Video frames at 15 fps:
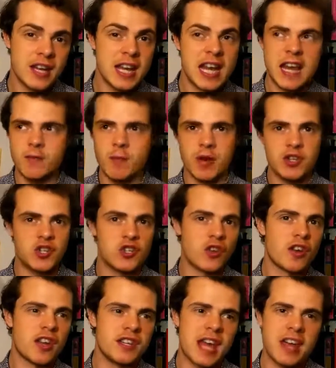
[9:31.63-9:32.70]
Even when she's on
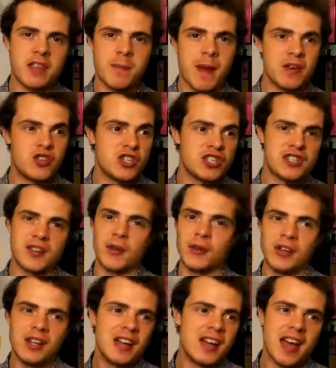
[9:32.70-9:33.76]
her deathbed, she's still
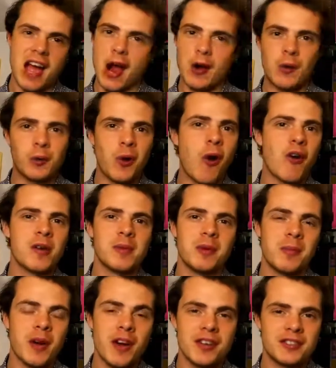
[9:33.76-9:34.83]
a cruel, horrible
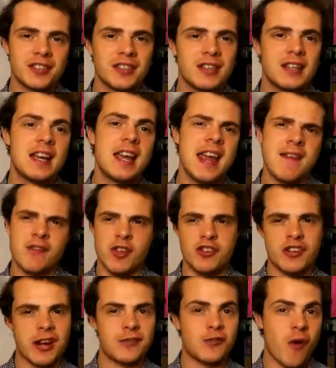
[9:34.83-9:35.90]
person. Even though
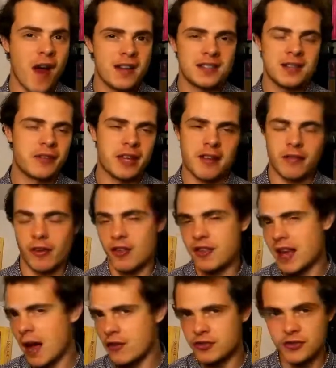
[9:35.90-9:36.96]
Jane tries to forgive her, the
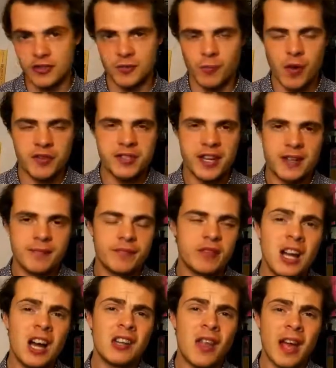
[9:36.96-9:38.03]
aunt just doesn't want it.
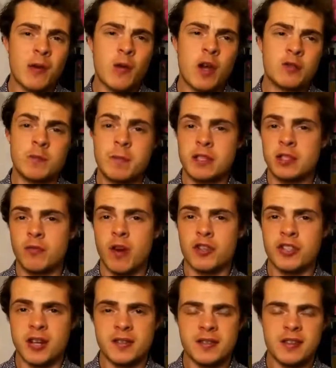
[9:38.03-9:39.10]
And likewise with Mr.
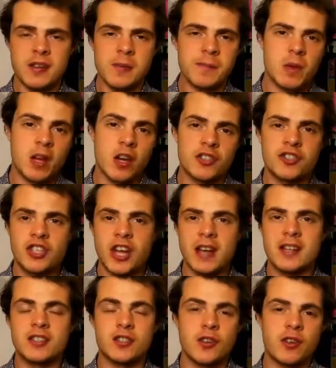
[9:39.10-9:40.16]
Rochester. Because Jane
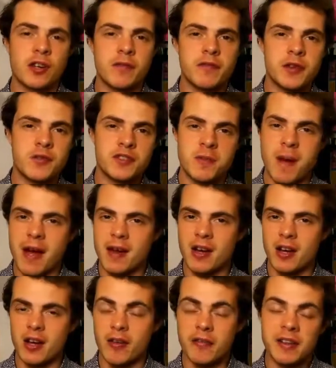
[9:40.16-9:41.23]
is so confused about
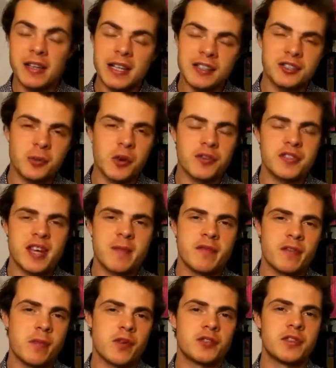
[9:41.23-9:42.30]
her feelings towards him
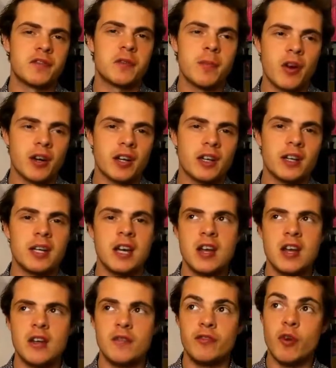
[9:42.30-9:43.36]
for most of the book,
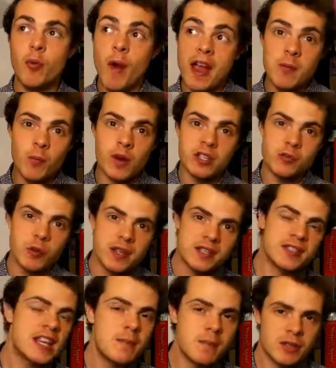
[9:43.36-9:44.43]
the way in which we
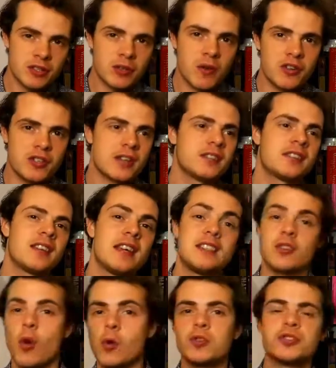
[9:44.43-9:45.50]
see Mr. Rochester is
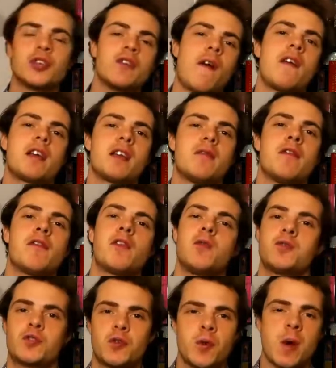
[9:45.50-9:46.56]
also very
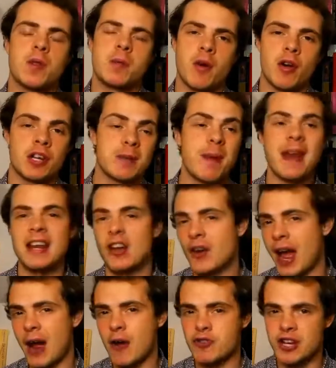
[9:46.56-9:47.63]
confused throughout the book, depending on
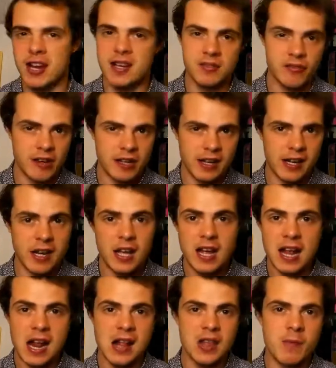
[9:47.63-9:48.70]
how Jane is feeling
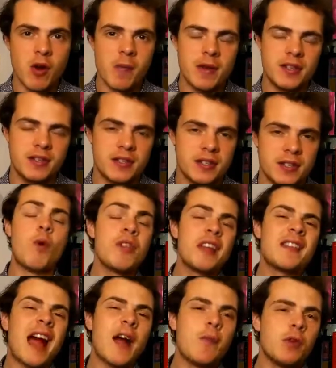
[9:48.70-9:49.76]
in the moment. One thing
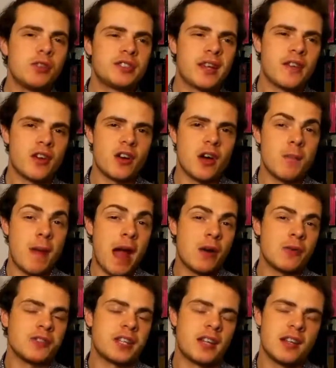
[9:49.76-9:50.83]
that I will say, though,
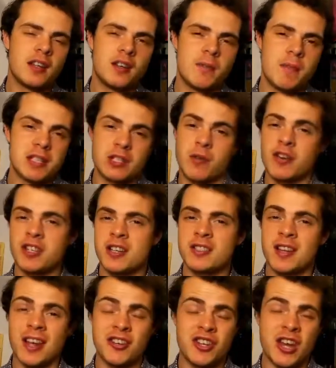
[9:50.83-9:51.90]
about Mr.
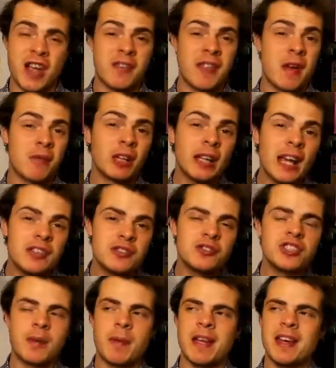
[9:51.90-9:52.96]
Rochester and Jane and their
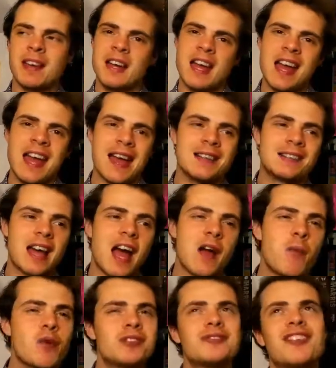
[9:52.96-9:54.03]
relationship here, is that I
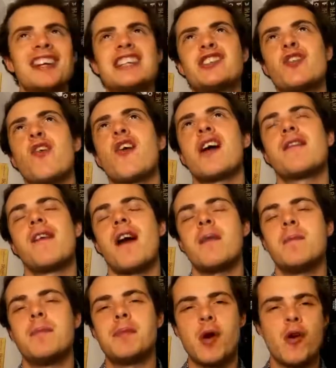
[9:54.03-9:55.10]
wasn't really sure if I
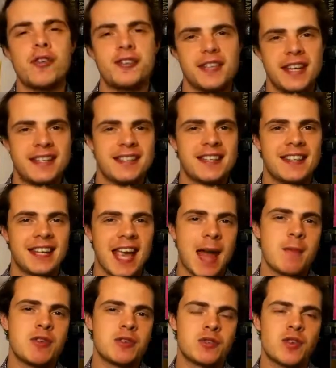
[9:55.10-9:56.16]
bought into the
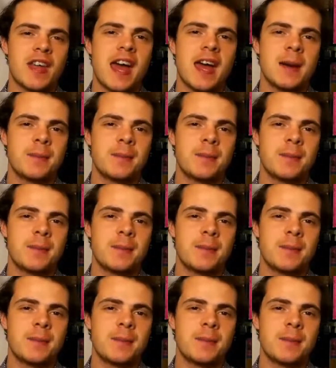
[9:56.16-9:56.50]
chemistry there.